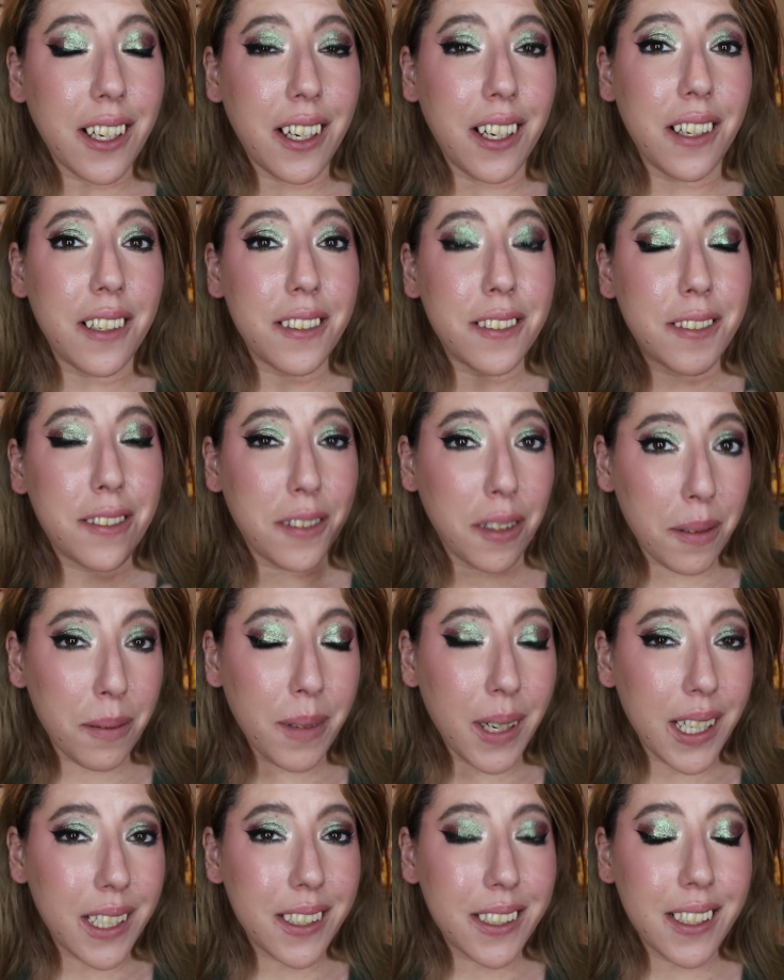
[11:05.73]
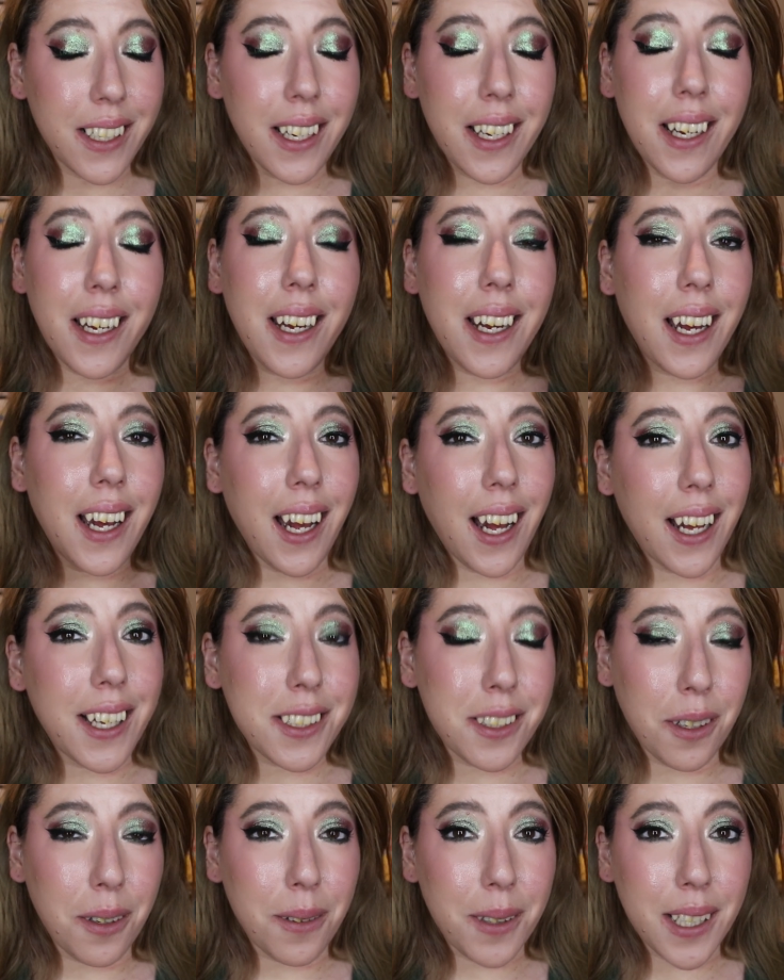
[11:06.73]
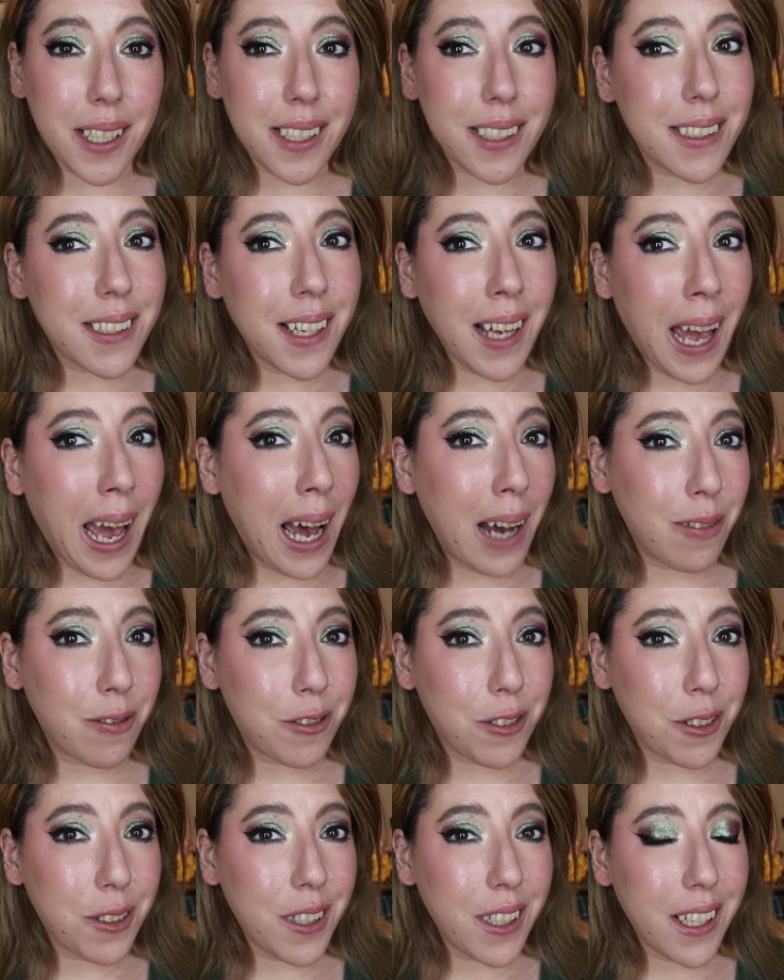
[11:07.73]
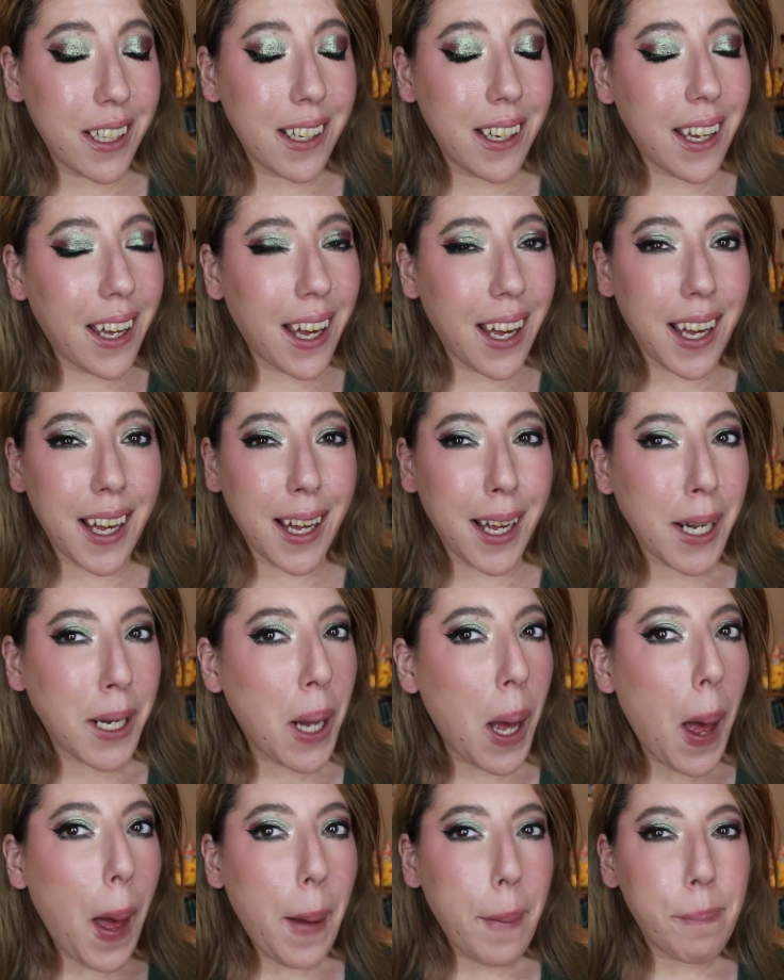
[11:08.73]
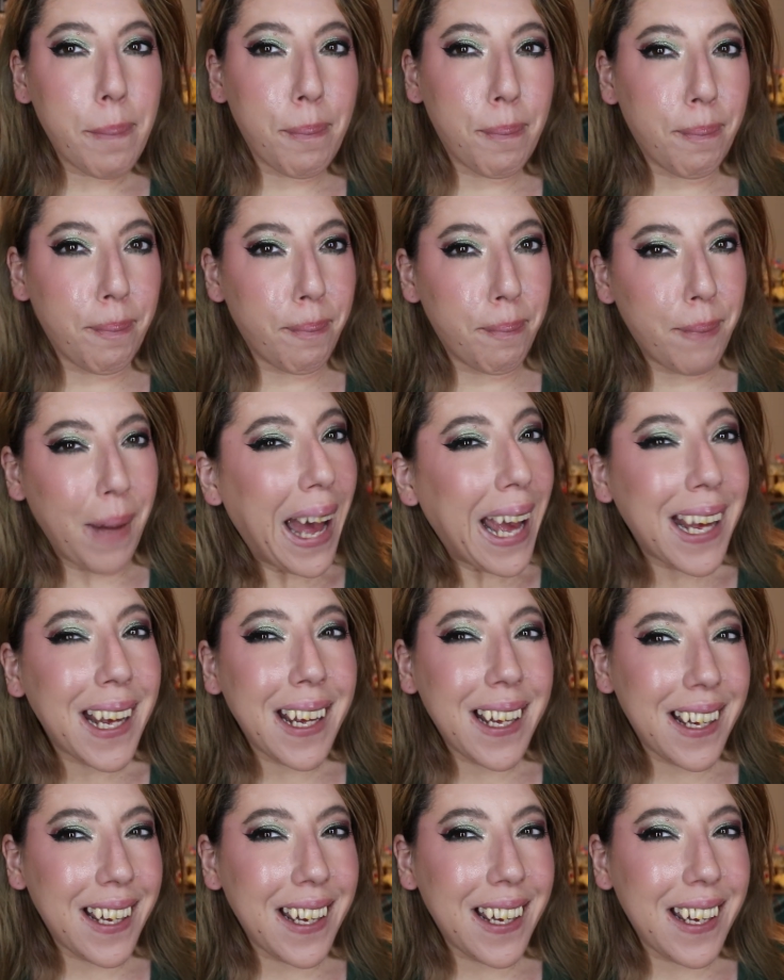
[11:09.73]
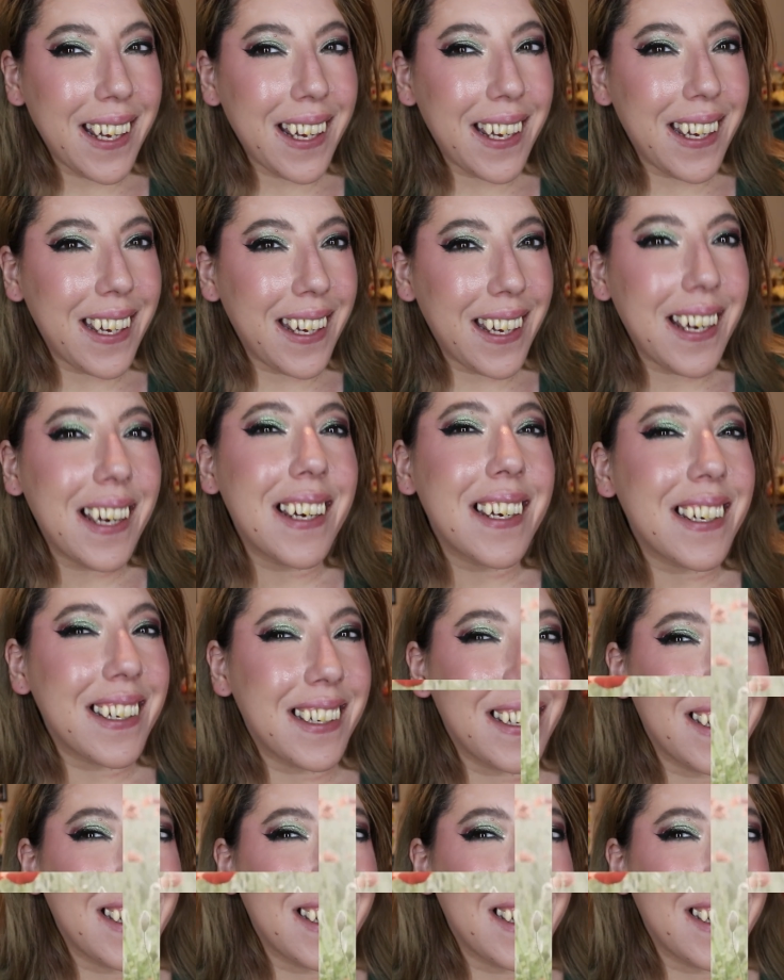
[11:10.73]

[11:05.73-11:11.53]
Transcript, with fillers: y'all so much. As always, have joy and bye!